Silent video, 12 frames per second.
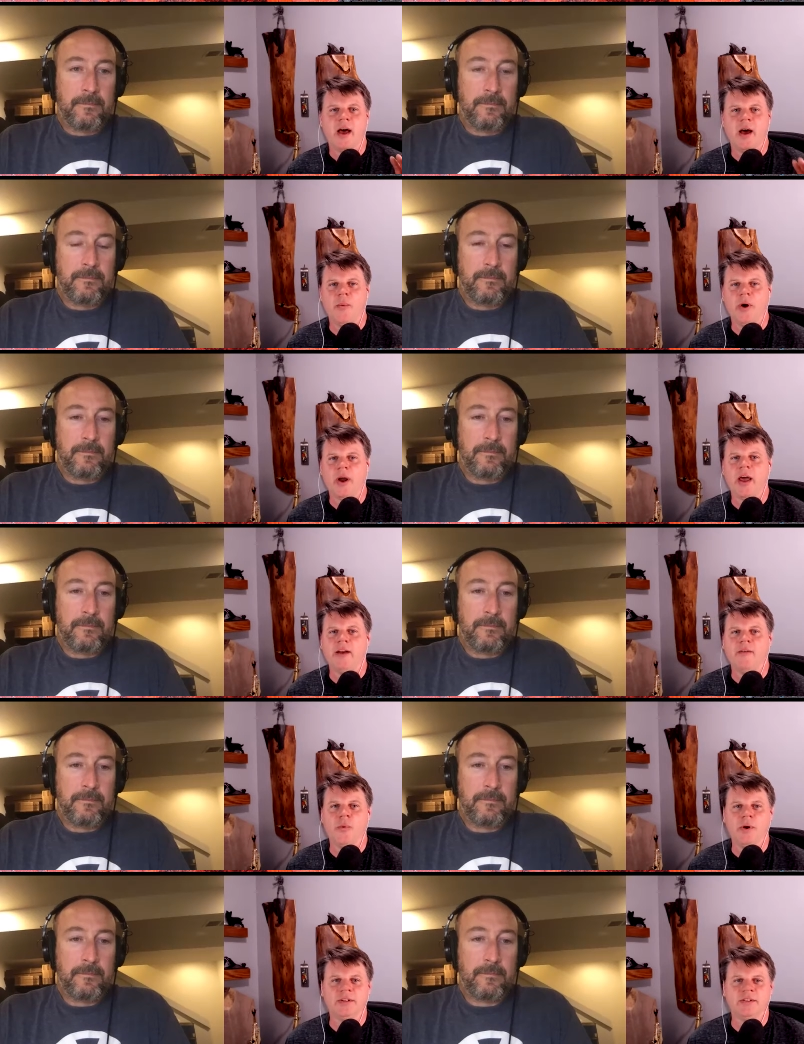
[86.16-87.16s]
Speaker 1: uh, what kind of
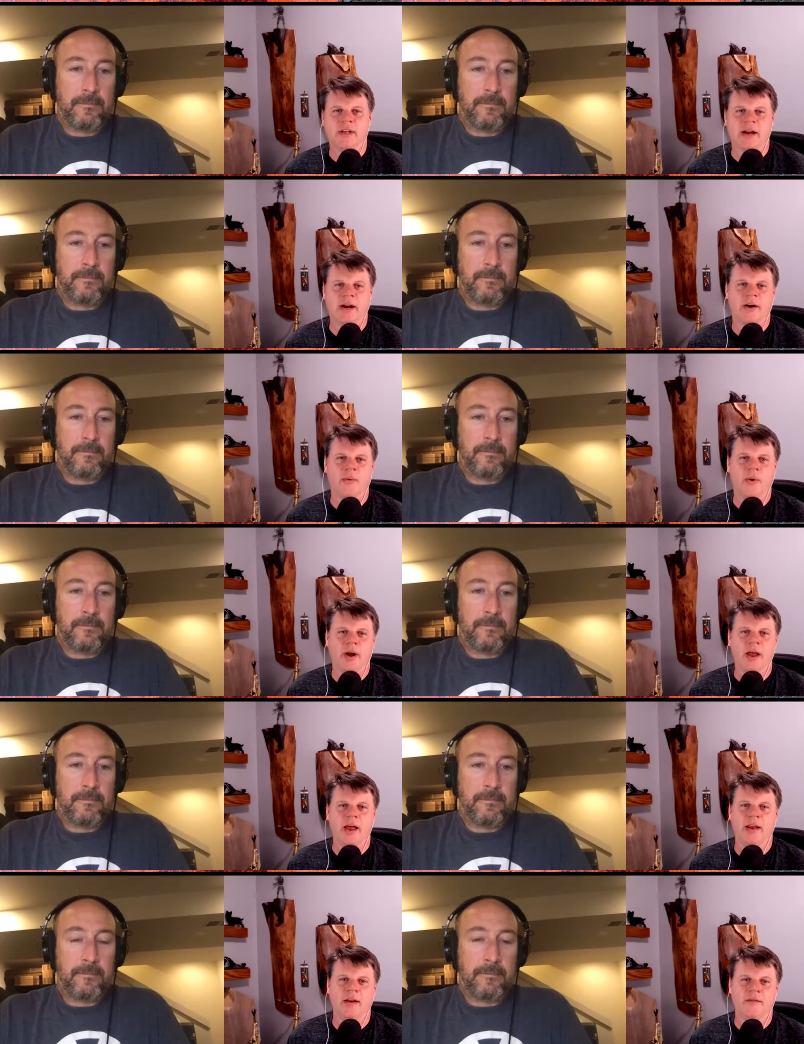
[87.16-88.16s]
wood is there, what
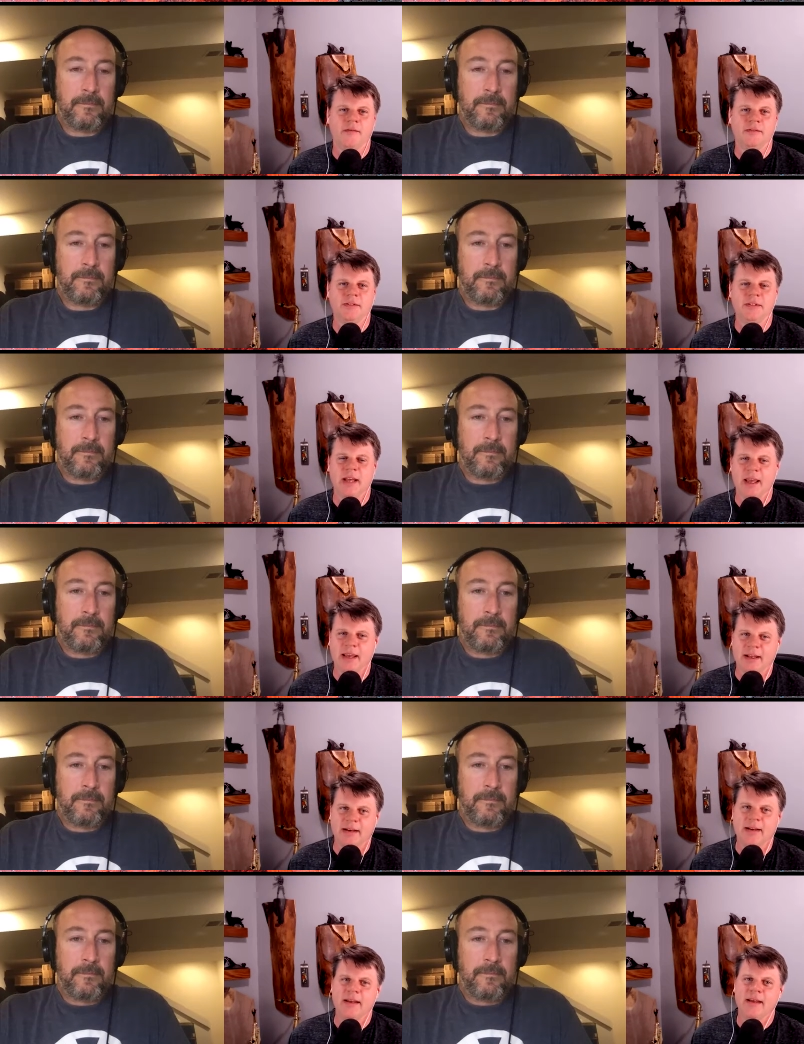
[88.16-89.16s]
kind of
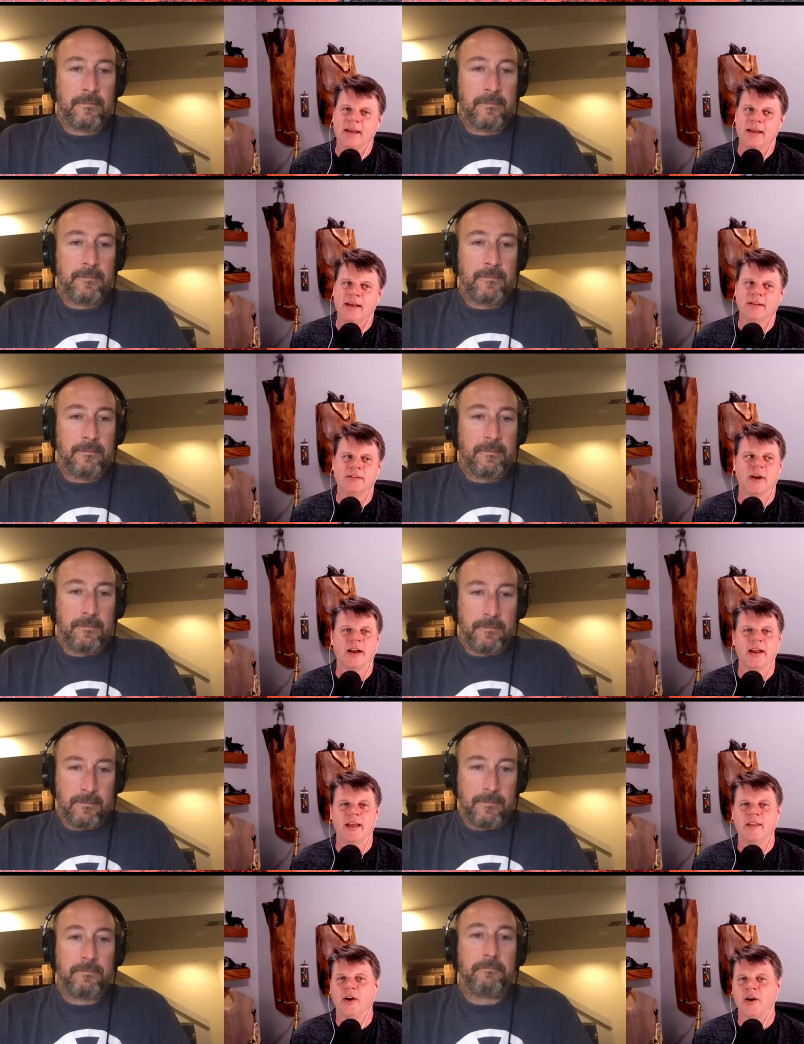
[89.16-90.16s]
stain is on
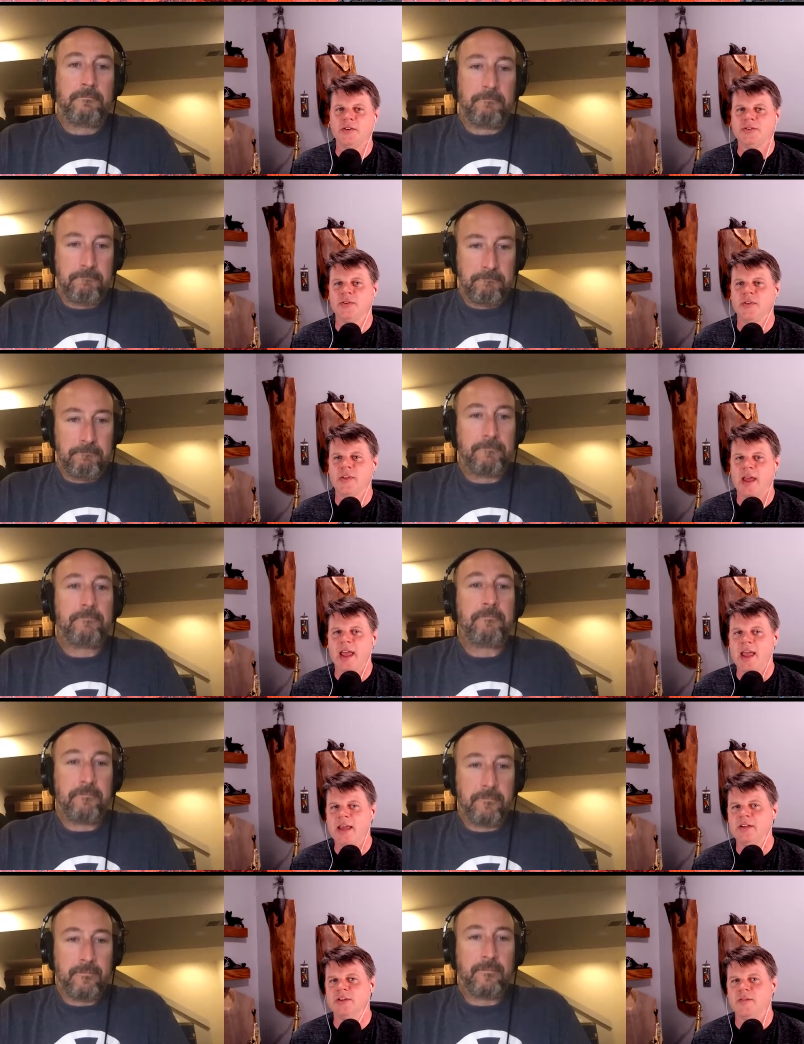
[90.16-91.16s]
it, and then also the
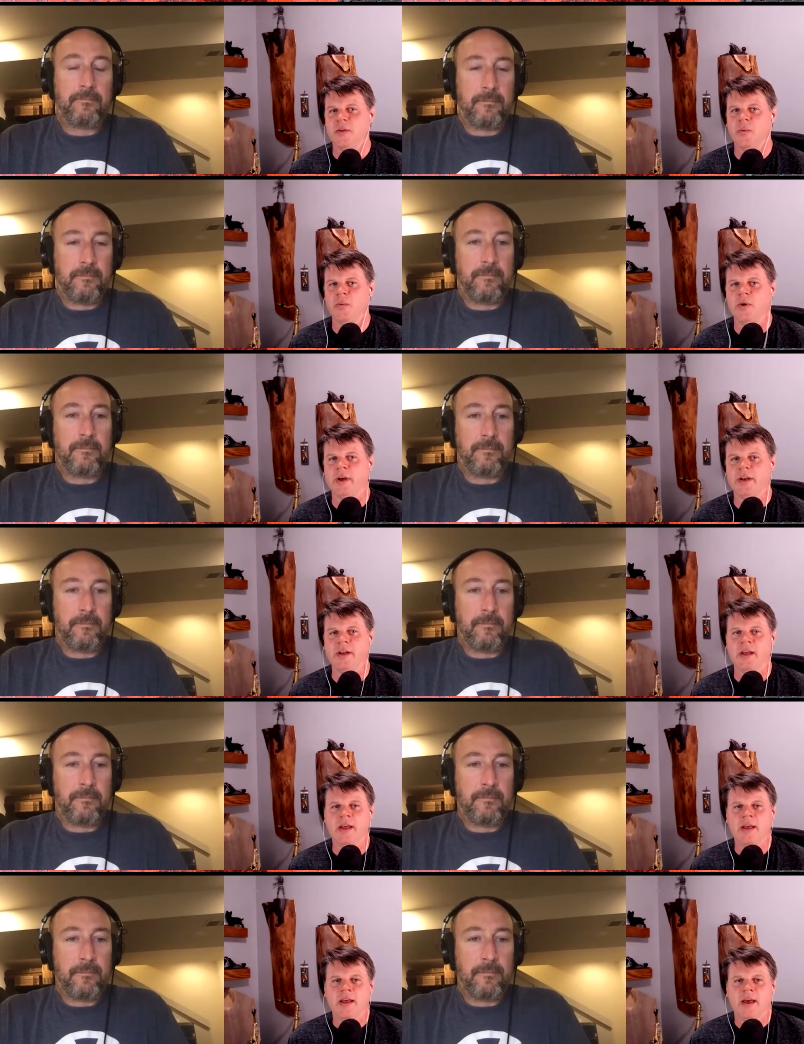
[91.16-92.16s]
age of the wood,
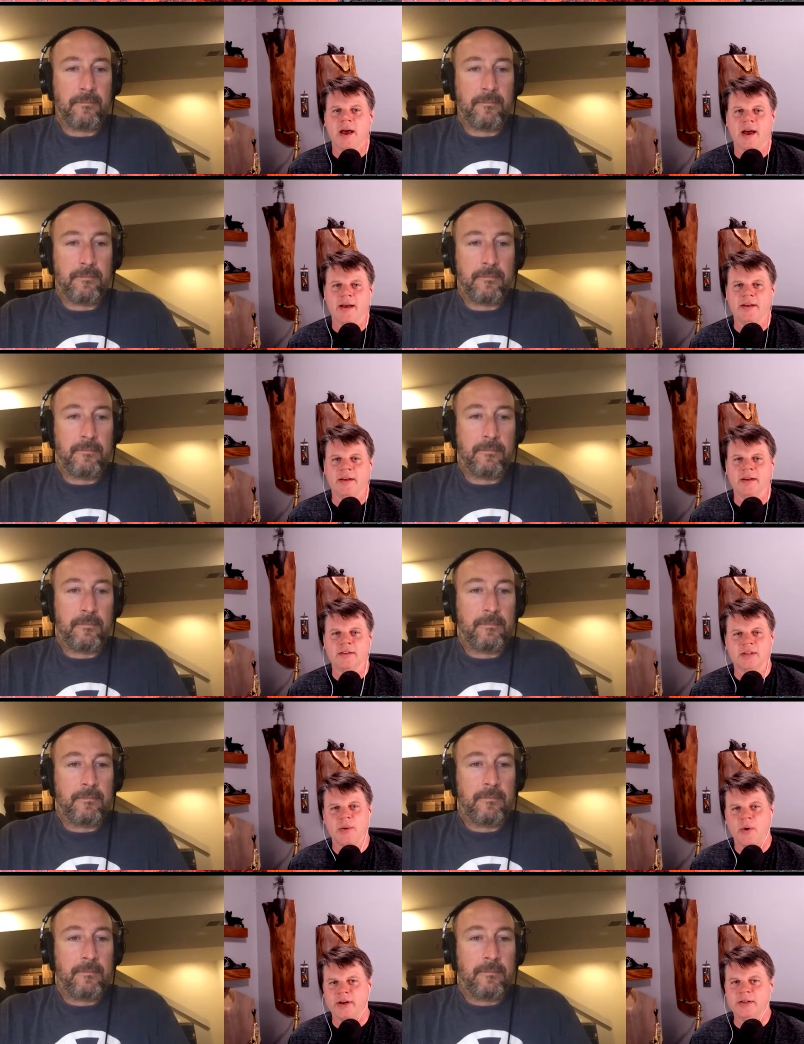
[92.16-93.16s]
because
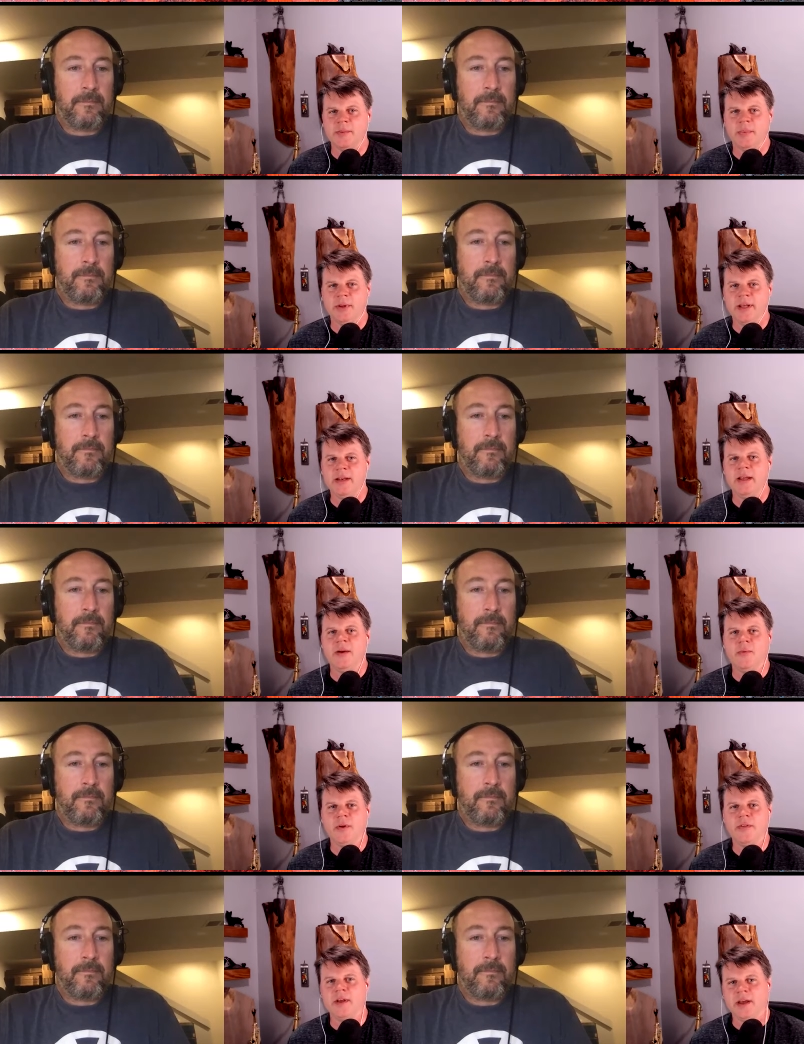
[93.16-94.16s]
uh, I want it to blend in
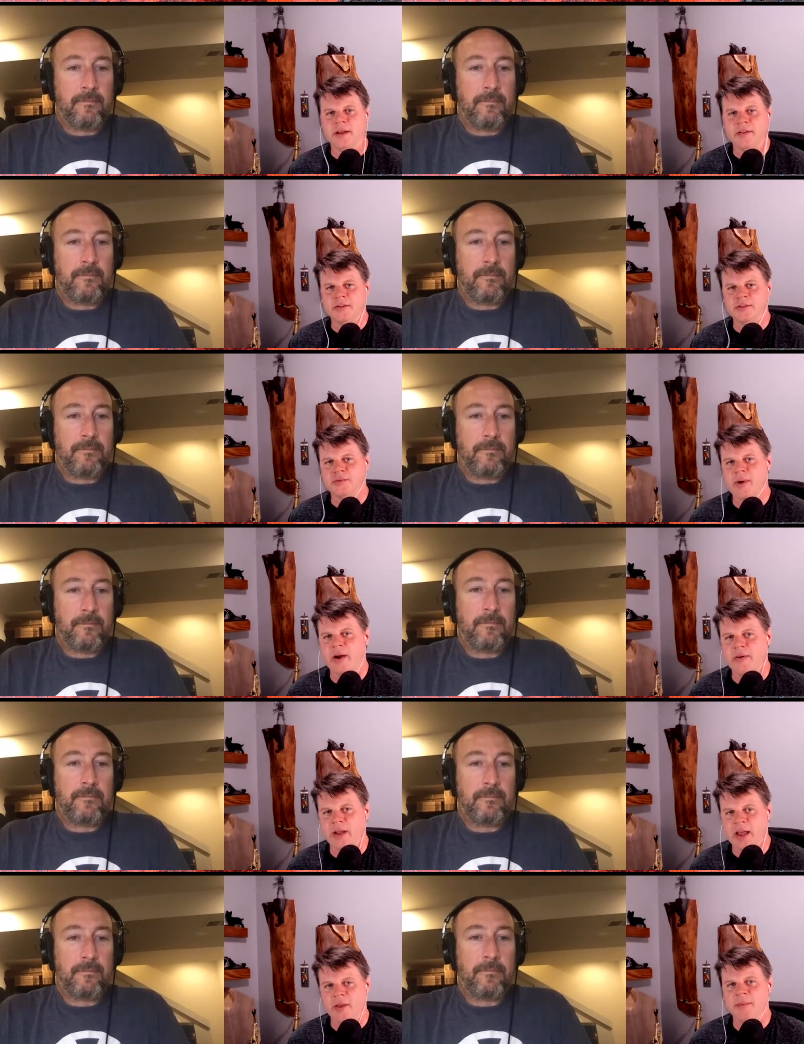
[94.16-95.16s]
with the the
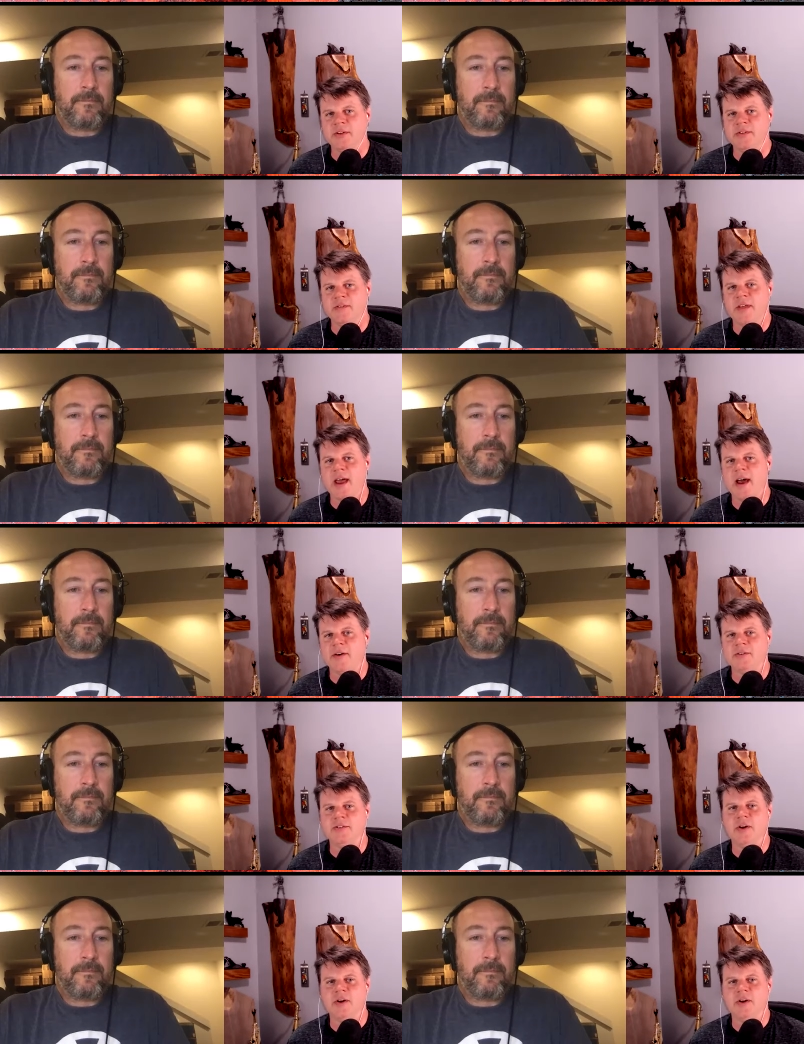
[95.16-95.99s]
surrounding elements of the house.